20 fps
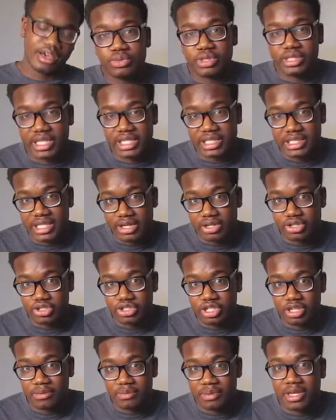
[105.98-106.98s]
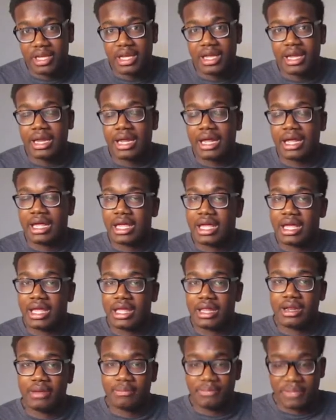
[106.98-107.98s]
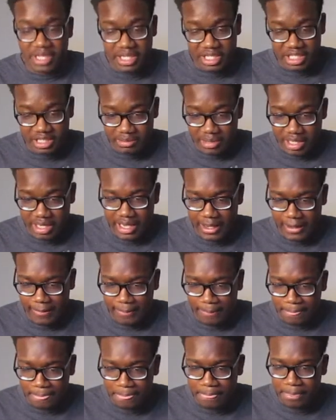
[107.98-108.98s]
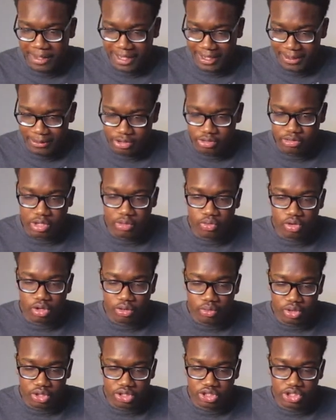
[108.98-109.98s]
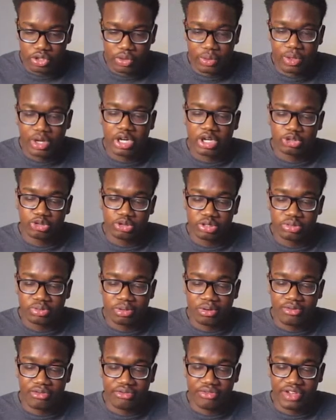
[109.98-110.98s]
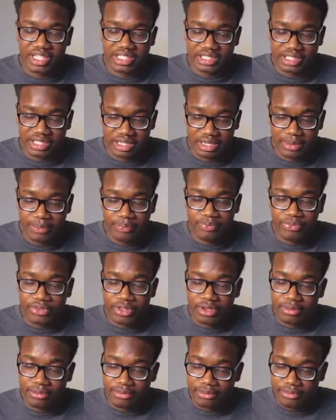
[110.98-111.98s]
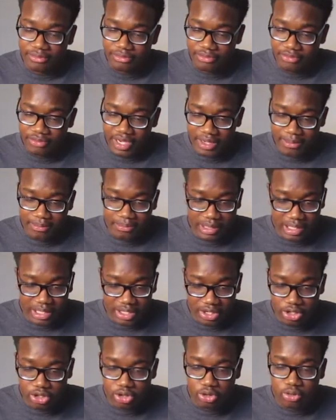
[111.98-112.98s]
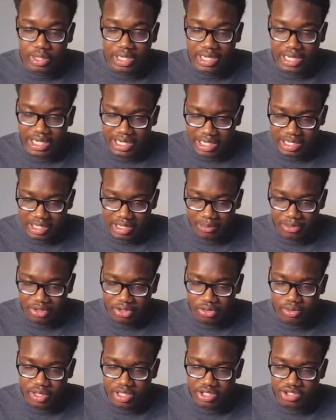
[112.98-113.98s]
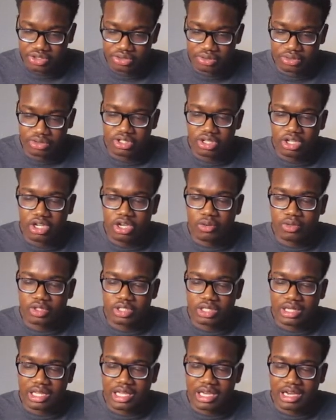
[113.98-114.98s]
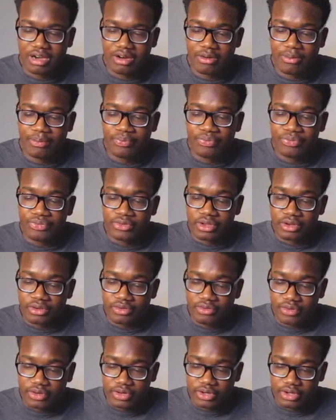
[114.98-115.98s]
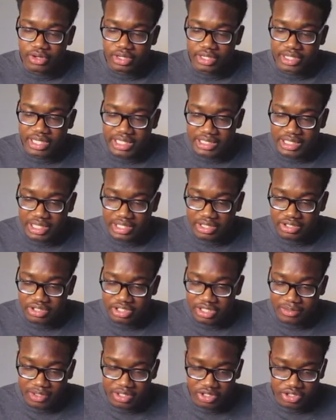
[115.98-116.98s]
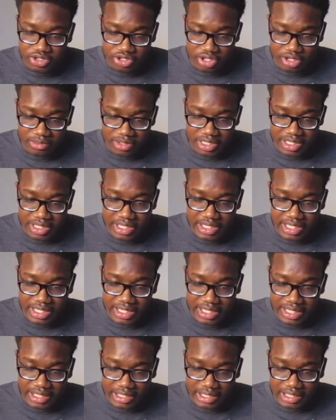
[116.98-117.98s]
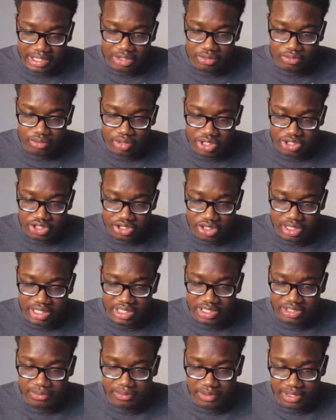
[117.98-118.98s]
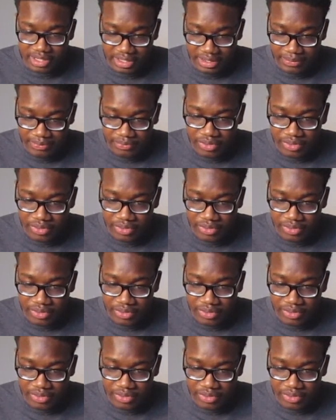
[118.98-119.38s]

Dictatorship and appeasement now. Now, during World War II, countries were facing political and economical issues, which allowed for dictatorship in Germany and Italy, Russia, and Japan.